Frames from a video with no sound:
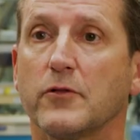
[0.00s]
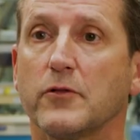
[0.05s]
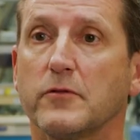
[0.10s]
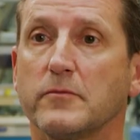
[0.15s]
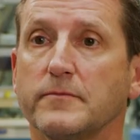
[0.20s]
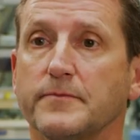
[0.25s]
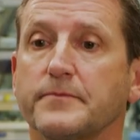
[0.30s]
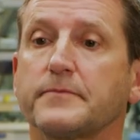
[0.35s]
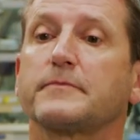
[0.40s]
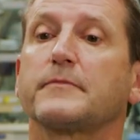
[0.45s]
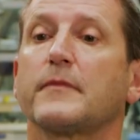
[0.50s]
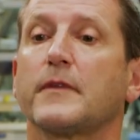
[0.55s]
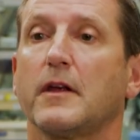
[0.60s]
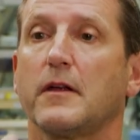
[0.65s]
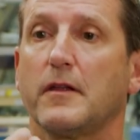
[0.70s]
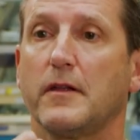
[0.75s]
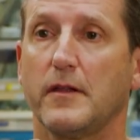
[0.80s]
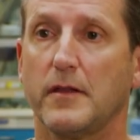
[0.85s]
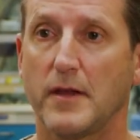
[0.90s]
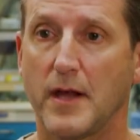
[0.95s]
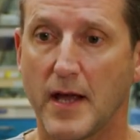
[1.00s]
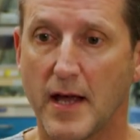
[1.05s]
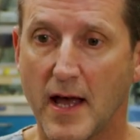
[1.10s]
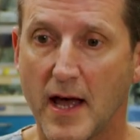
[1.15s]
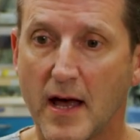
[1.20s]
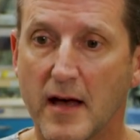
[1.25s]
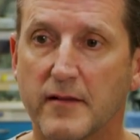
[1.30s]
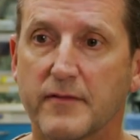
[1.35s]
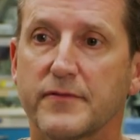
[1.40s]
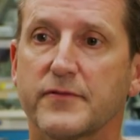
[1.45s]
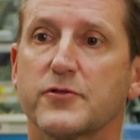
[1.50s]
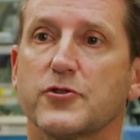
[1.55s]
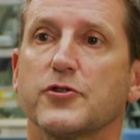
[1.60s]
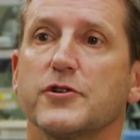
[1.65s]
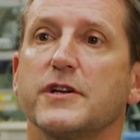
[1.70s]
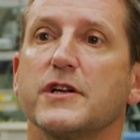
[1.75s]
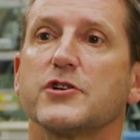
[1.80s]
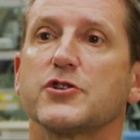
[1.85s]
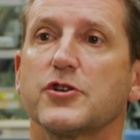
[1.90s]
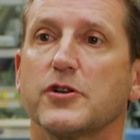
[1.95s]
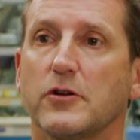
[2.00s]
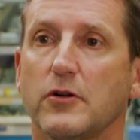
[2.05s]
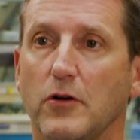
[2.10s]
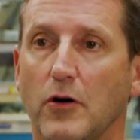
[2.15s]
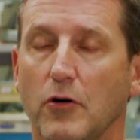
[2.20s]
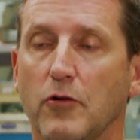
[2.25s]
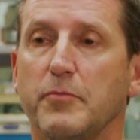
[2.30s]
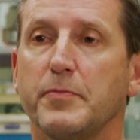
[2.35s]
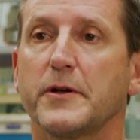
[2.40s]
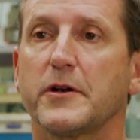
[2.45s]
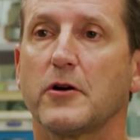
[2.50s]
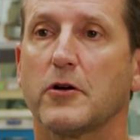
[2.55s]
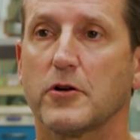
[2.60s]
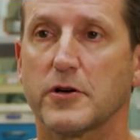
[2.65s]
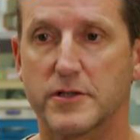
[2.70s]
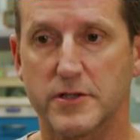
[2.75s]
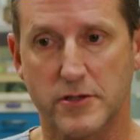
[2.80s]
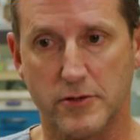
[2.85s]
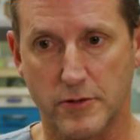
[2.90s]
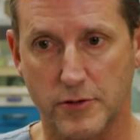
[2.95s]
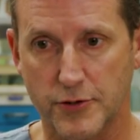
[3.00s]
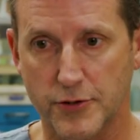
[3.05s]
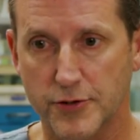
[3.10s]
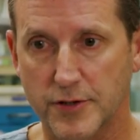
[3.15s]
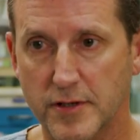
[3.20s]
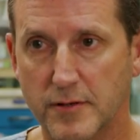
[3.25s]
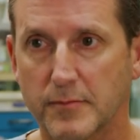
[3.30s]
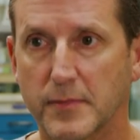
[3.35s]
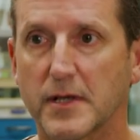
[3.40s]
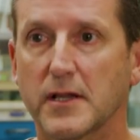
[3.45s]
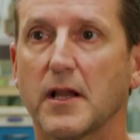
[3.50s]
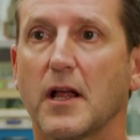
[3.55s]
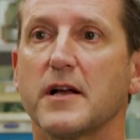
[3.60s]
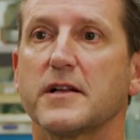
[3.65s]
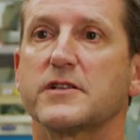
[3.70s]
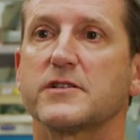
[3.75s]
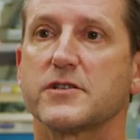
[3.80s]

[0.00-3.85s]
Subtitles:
room. They have traditional open heart surgery, a midline